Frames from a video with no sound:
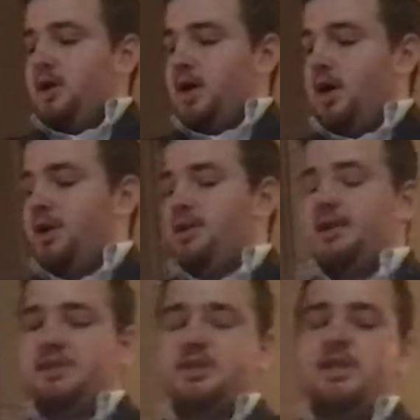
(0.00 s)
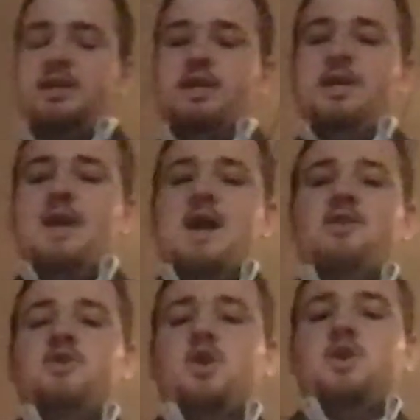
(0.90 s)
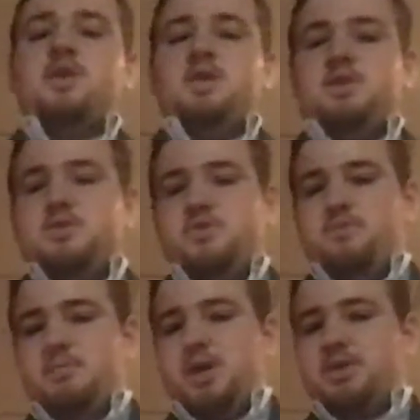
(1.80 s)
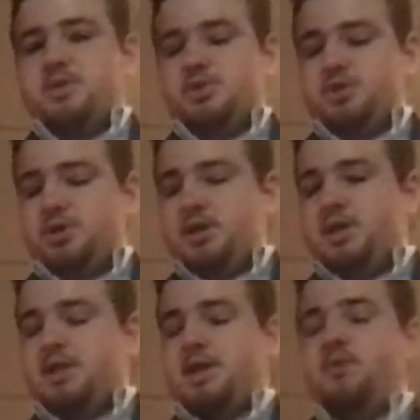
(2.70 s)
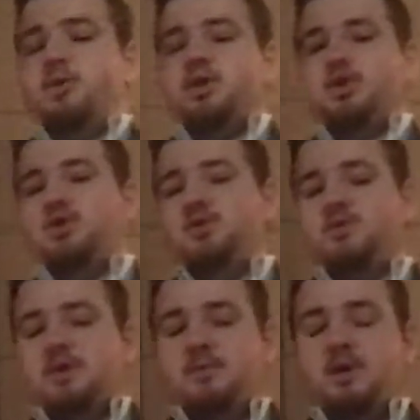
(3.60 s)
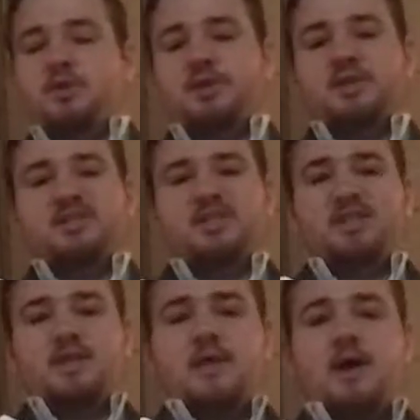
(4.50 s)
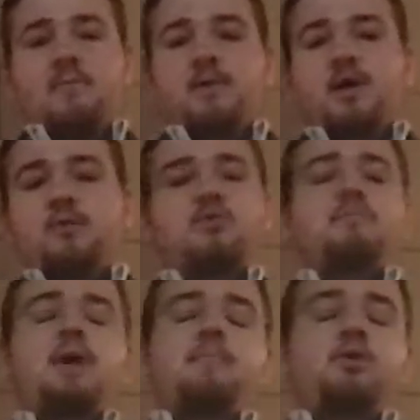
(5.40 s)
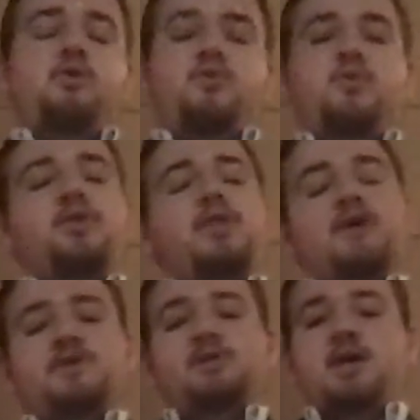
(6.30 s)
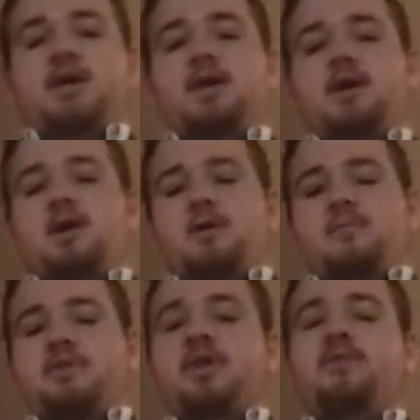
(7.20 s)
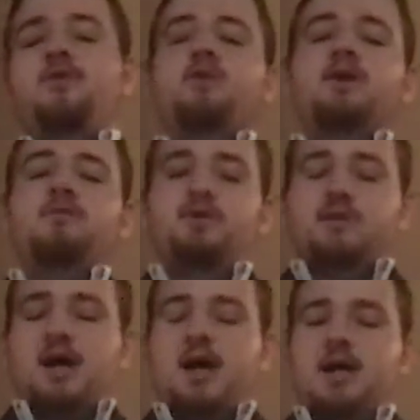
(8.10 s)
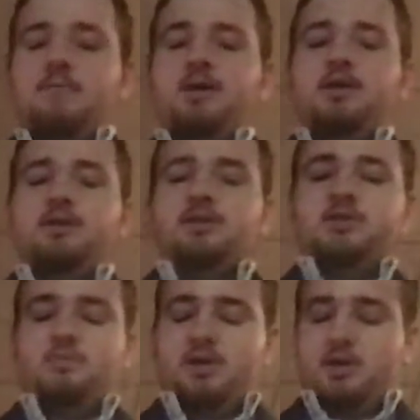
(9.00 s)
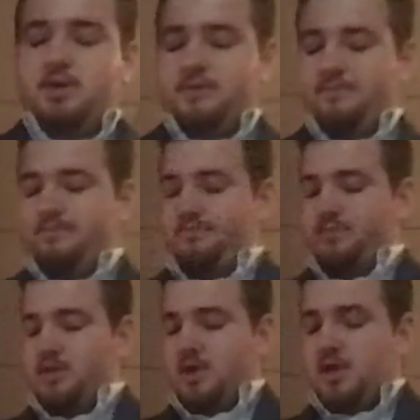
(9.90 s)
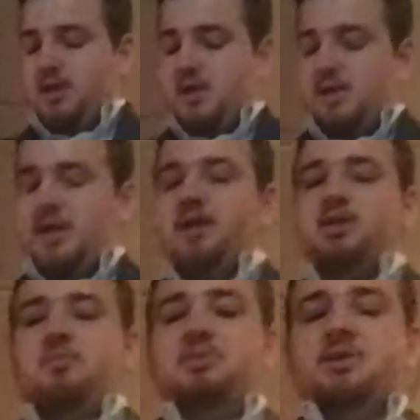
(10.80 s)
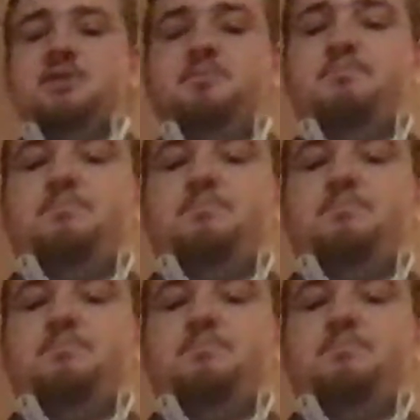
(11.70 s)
Listening and not talking too much. They want you to be able to listen to them and remember what they're saying, but then they'll give you time to speak. Next up is